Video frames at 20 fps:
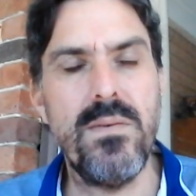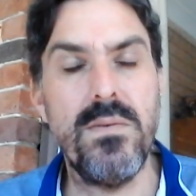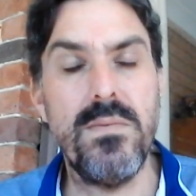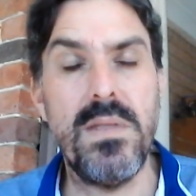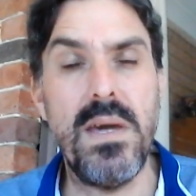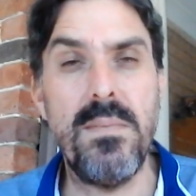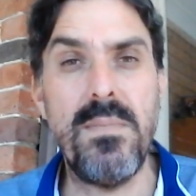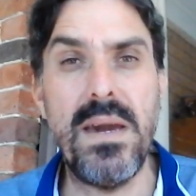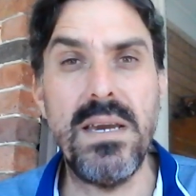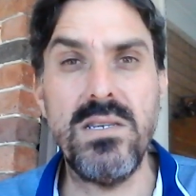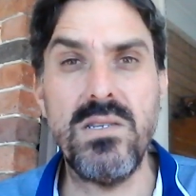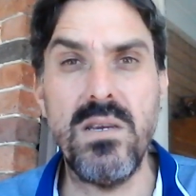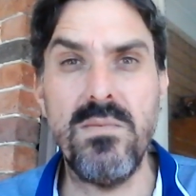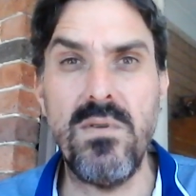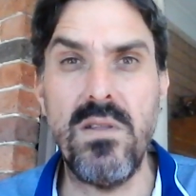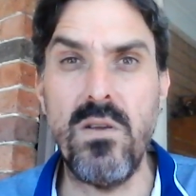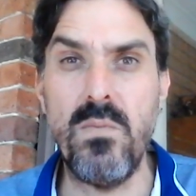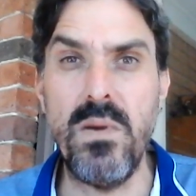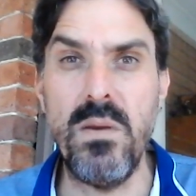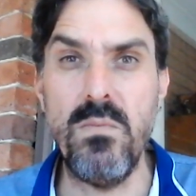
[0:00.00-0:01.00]
they may seem a
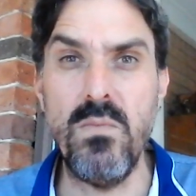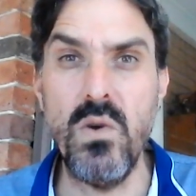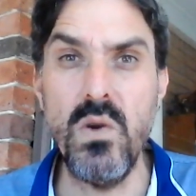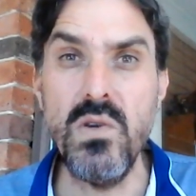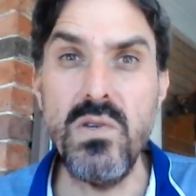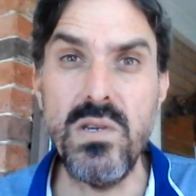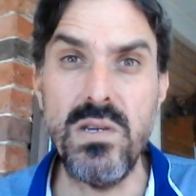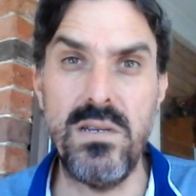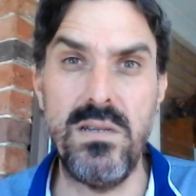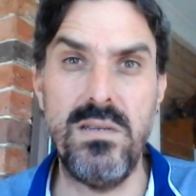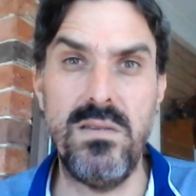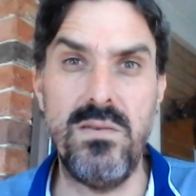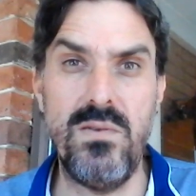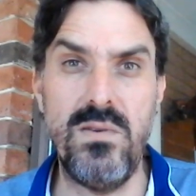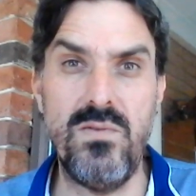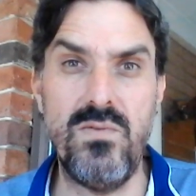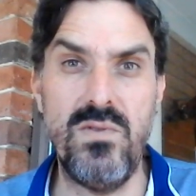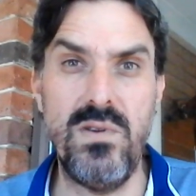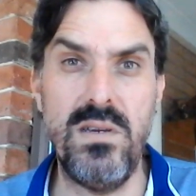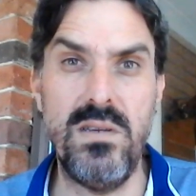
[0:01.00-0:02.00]
little bit muted
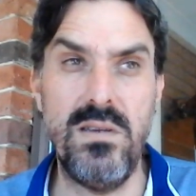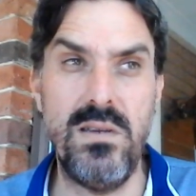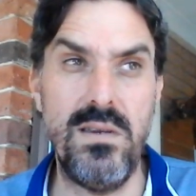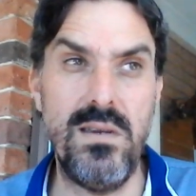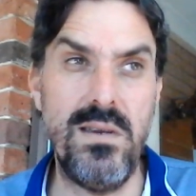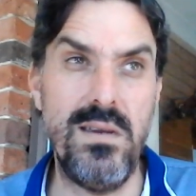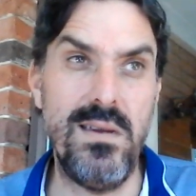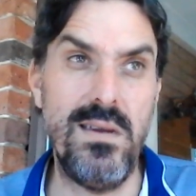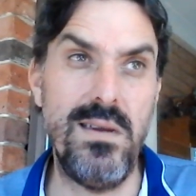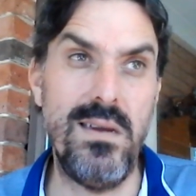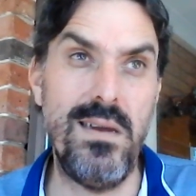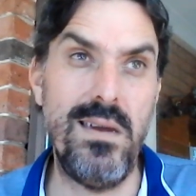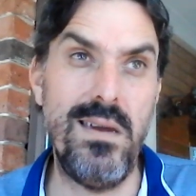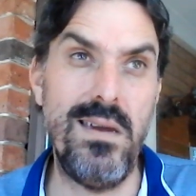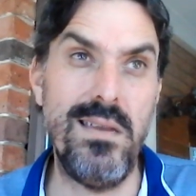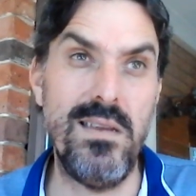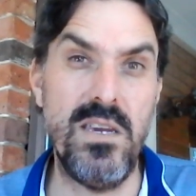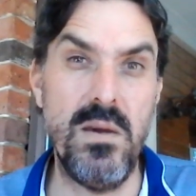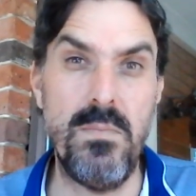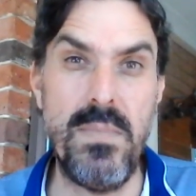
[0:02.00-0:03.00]

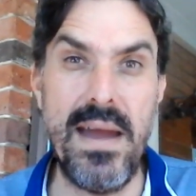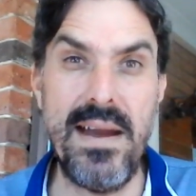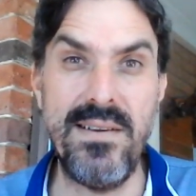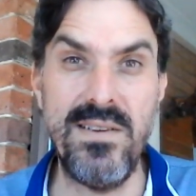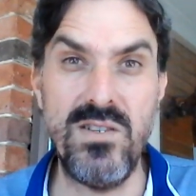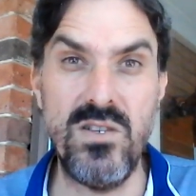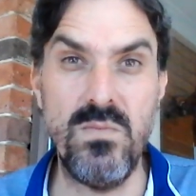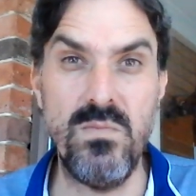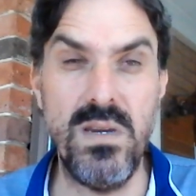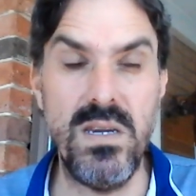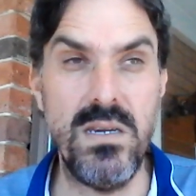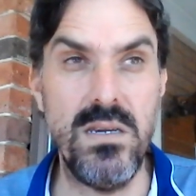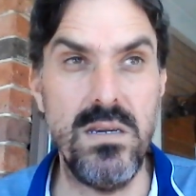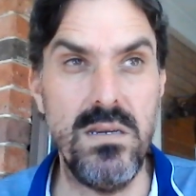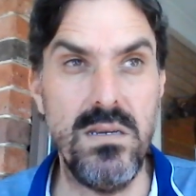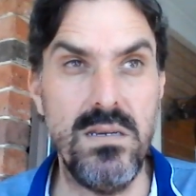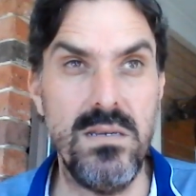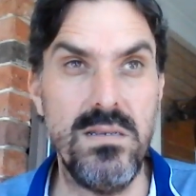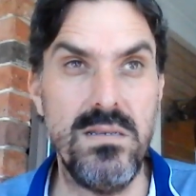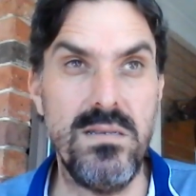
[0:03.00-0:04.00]
in comparison,
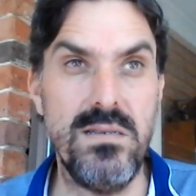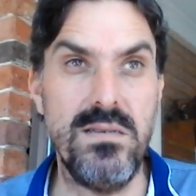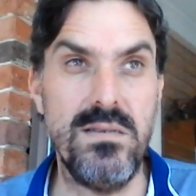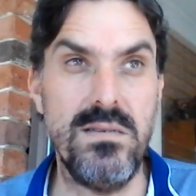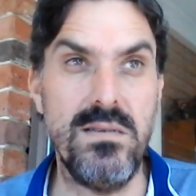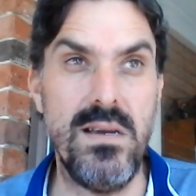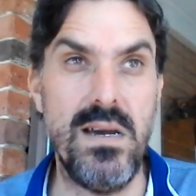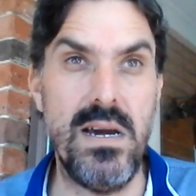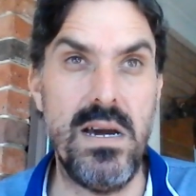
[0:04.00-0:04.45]
because